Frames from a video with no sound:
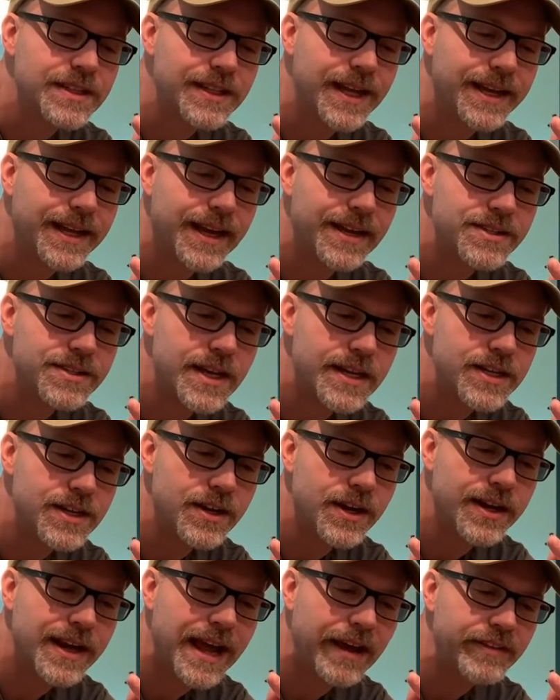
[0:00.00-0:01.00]
Like I said, you're
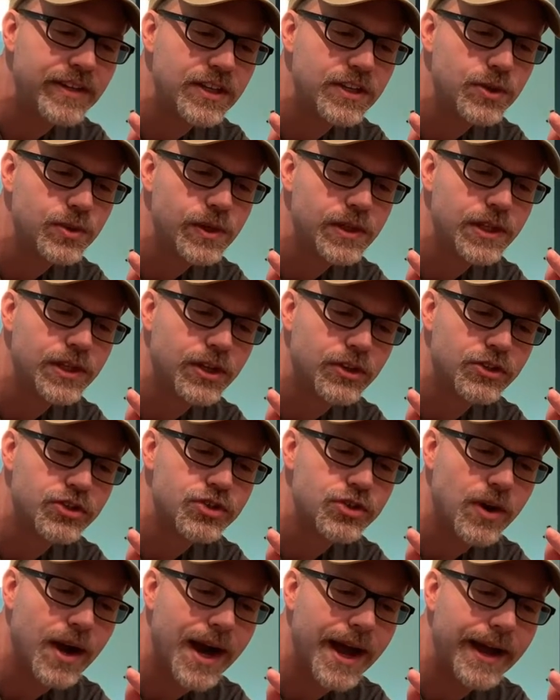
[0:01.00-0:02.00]
gonna have to do a little
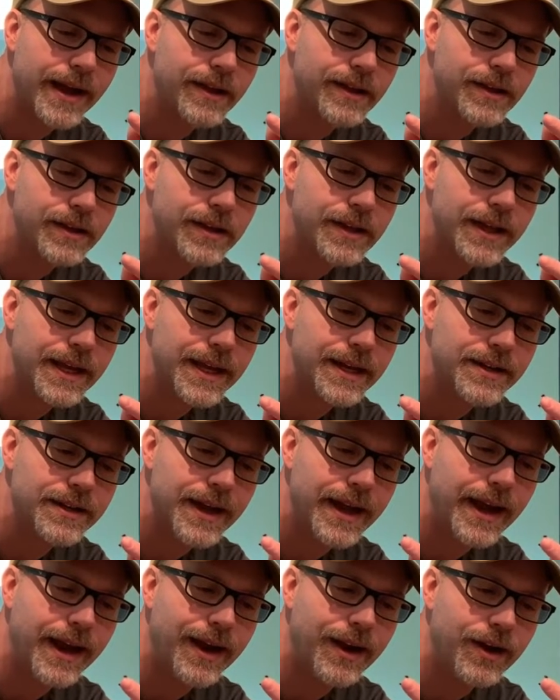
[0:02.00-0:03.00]
trial and
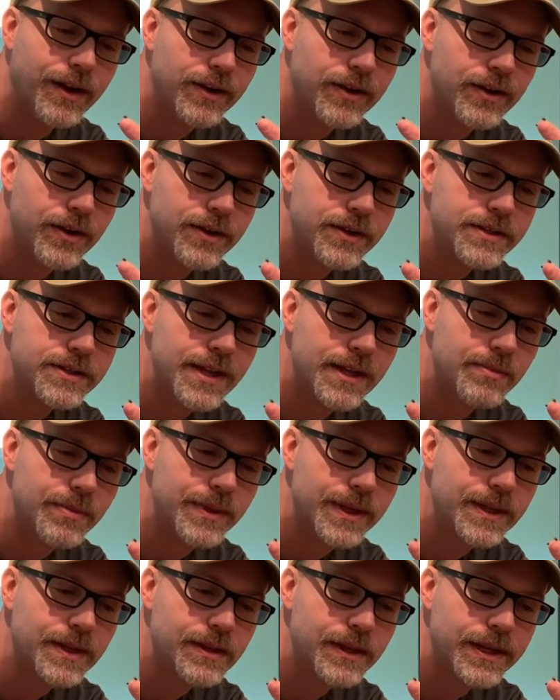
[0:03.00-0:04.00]
error
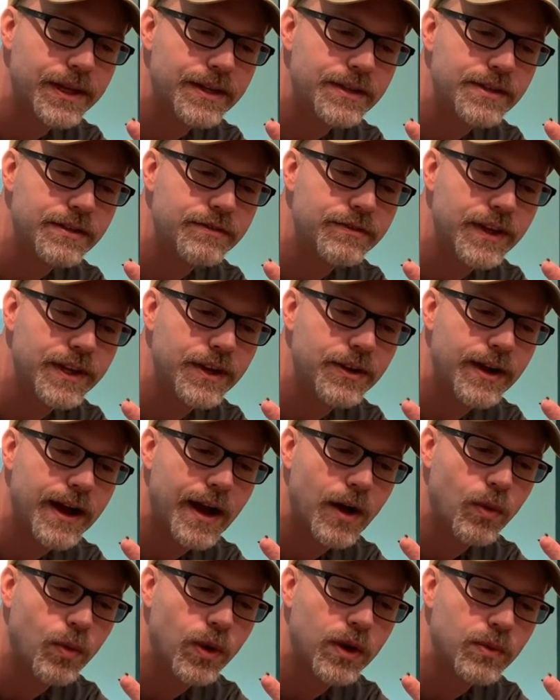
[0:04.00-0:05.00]
typically to figure
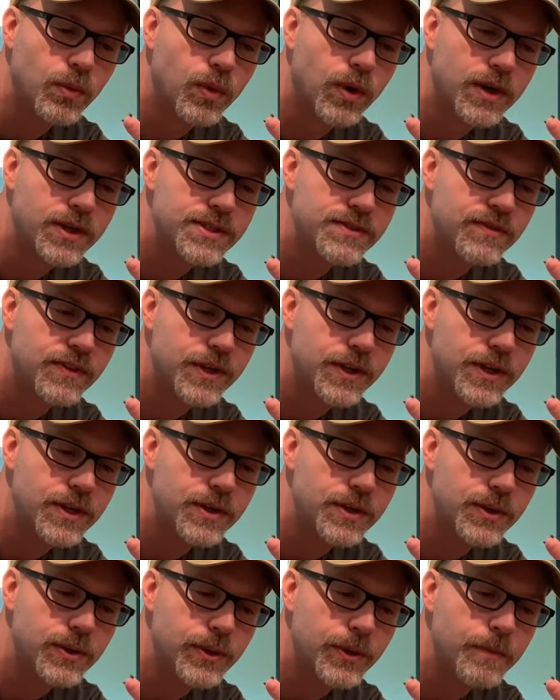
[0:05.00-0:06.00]
out what works for
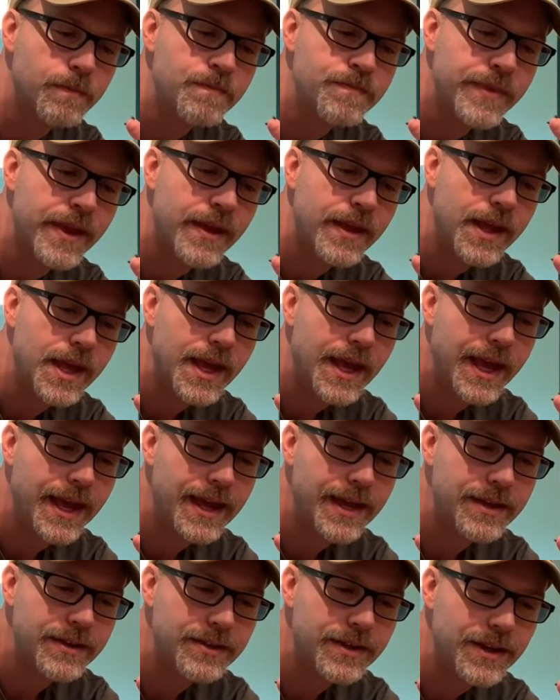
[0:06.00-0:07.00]
you.
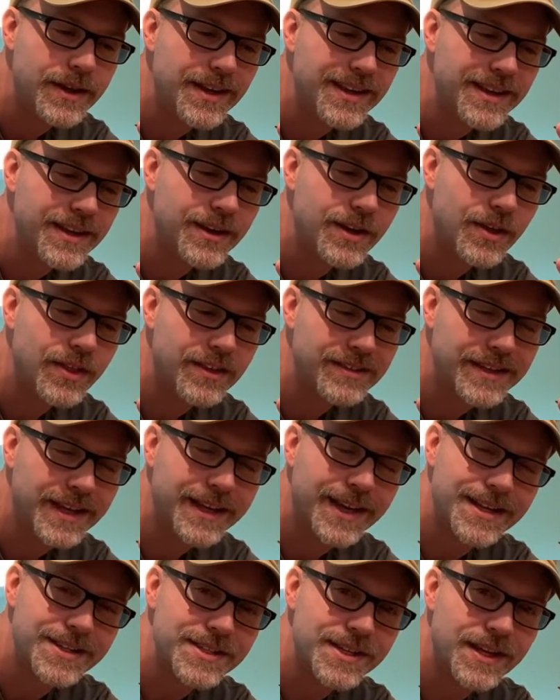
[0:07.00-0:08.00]
And you know,
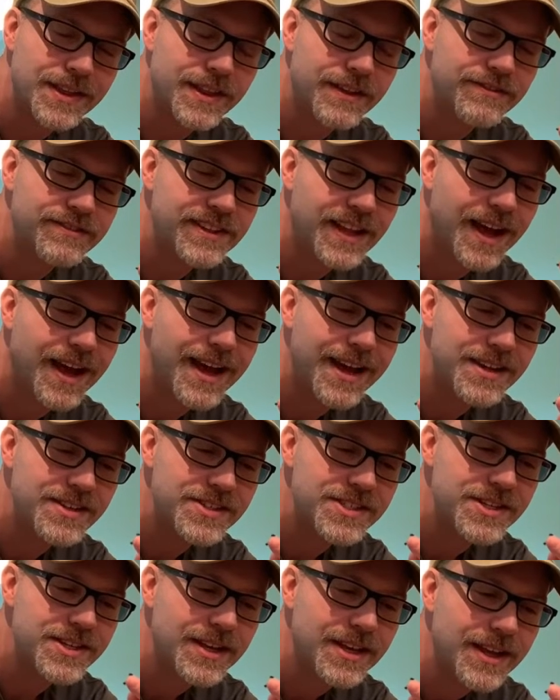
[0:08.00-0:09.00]
like I said, the
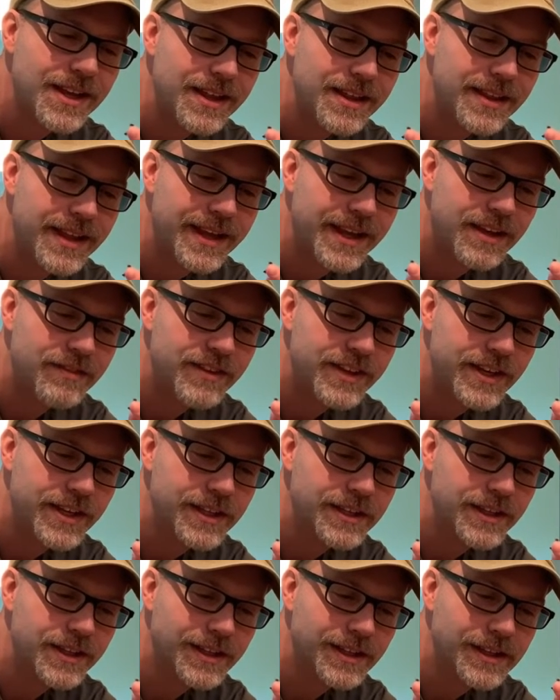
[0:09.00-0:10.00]
flies, they give you a
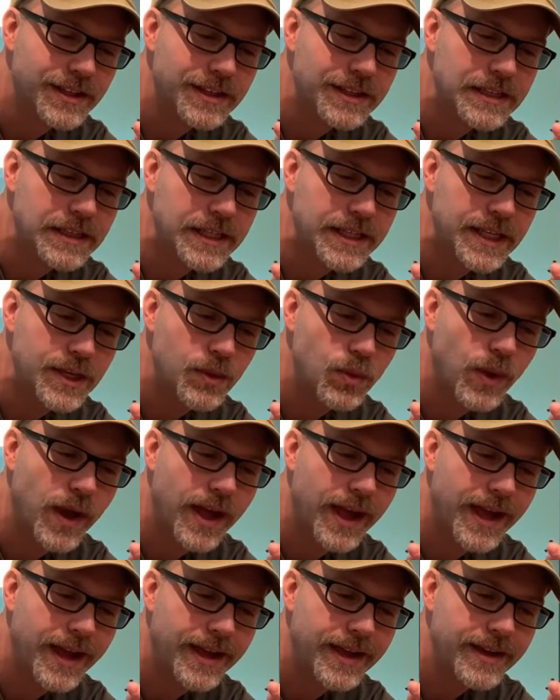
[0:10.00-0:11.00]
little
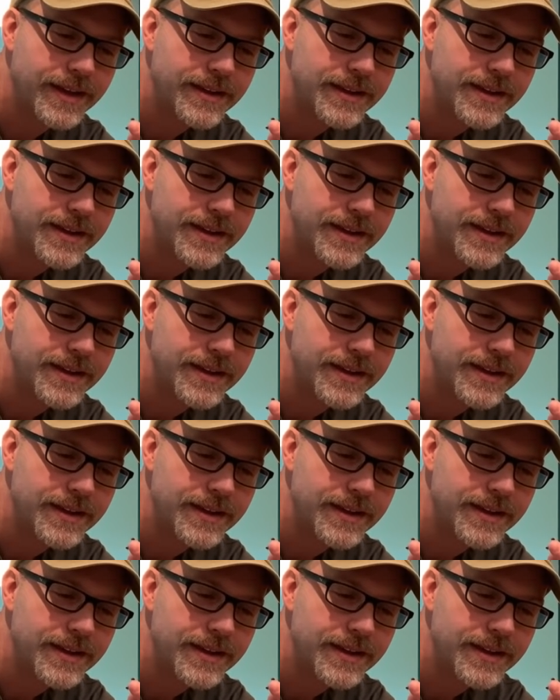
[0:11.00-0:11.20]
leeway.